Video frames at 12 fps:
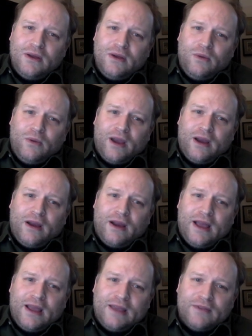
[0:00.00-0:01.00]
where
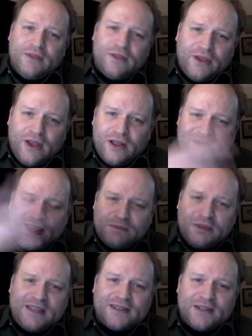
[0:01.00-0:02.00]
even though they all take
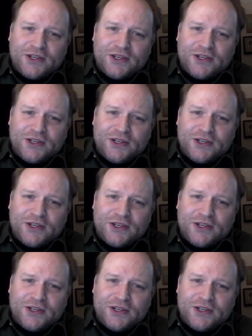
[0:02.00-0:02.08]
place in a